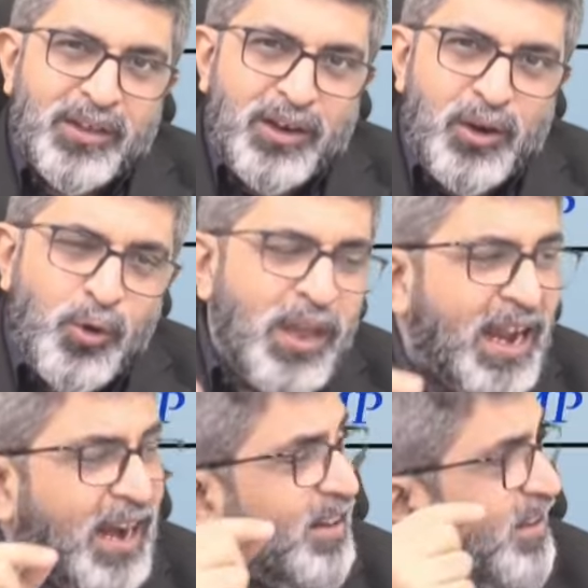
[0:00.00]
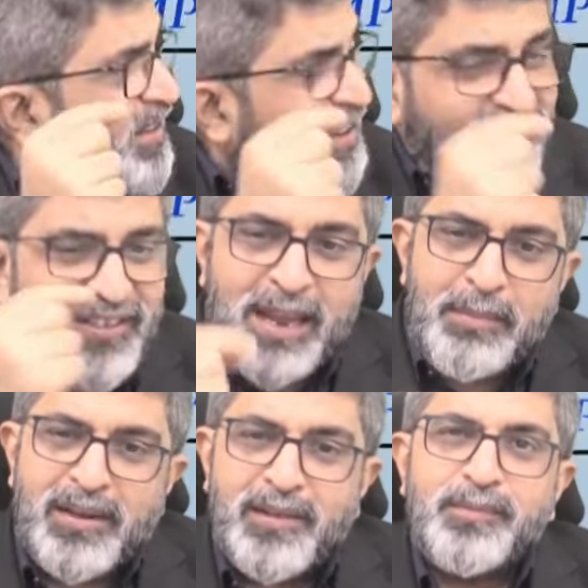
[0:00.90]
Looking at this
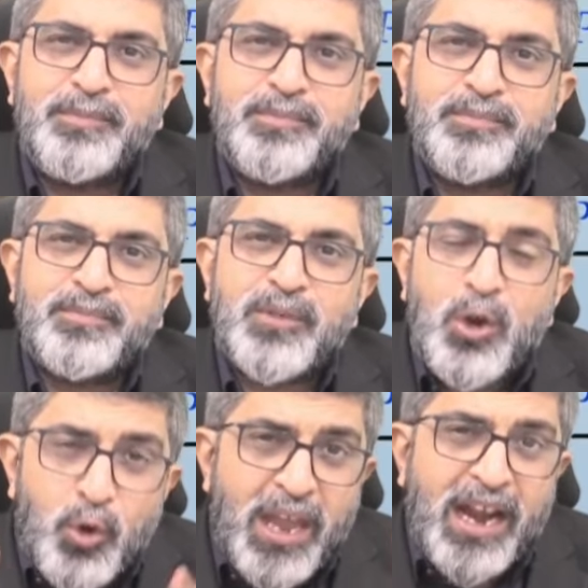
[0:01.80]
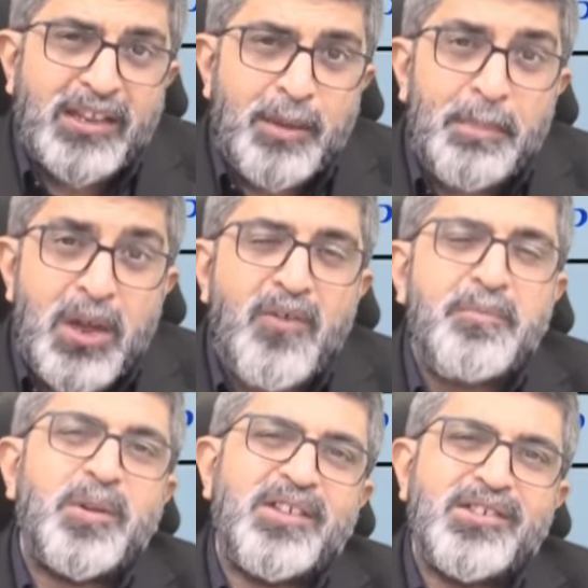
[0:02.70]
table, looking at the payoff
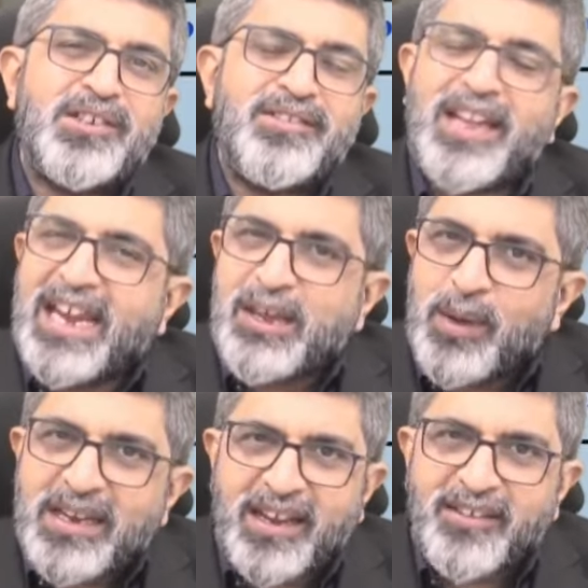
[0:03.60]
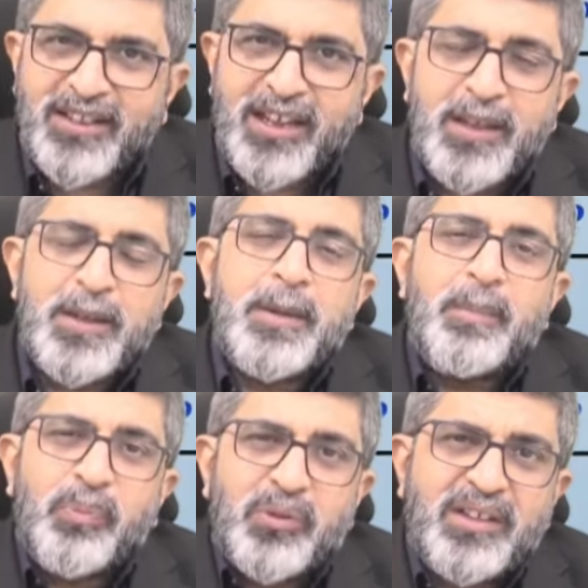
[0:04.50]
positions, anyone can say
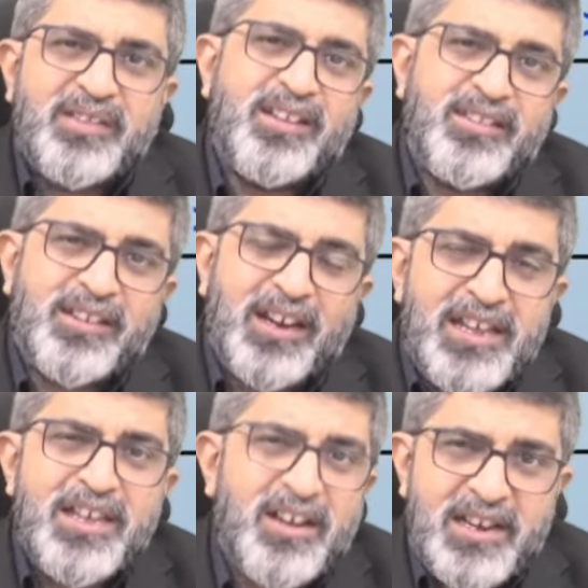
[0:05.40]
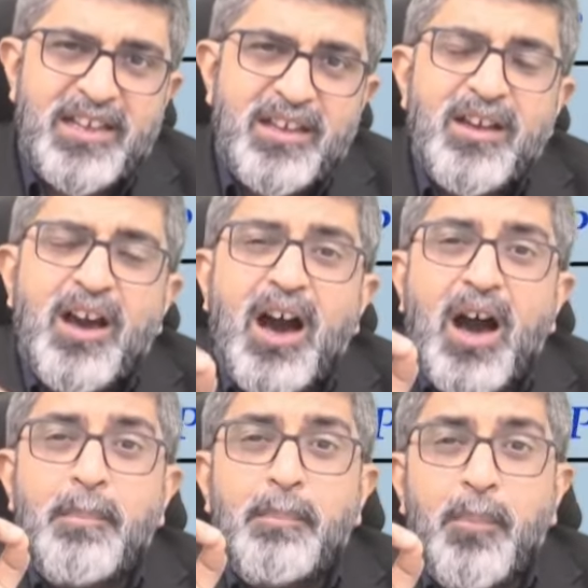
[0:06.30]
this is clearly
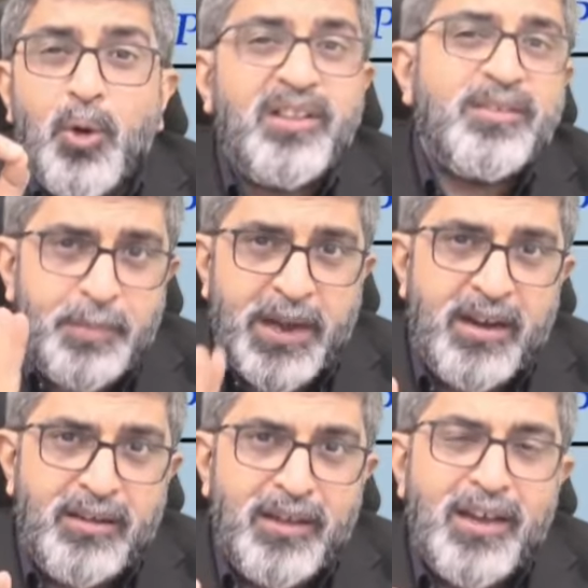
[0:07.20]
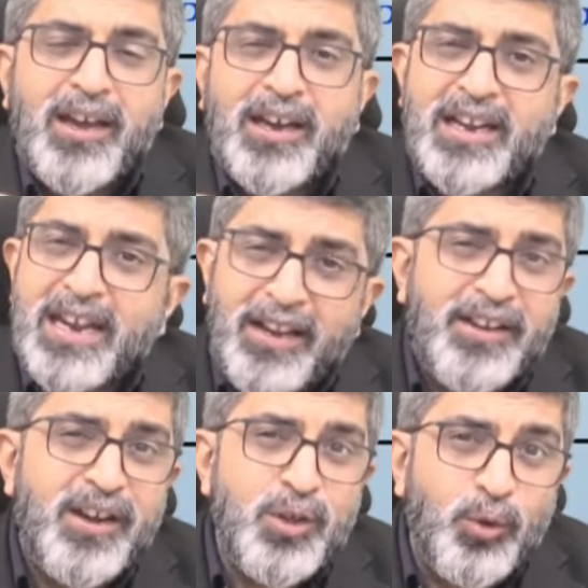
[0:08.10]
a bull spread
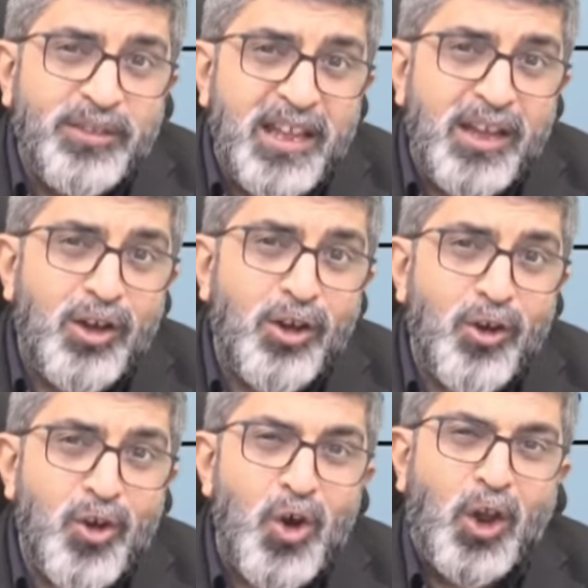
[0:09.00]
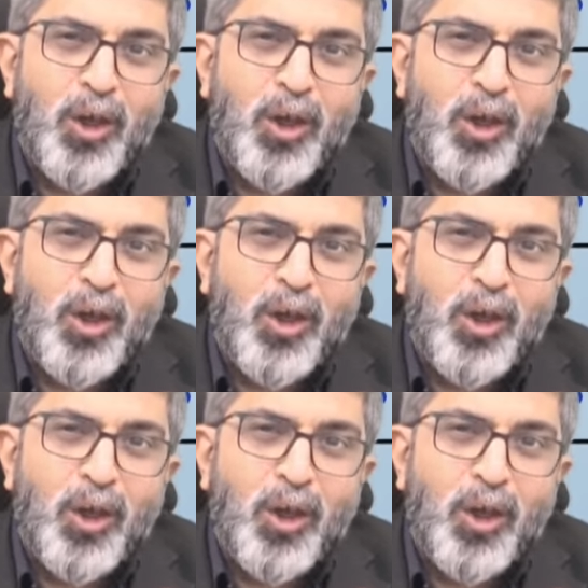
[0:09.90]
created using call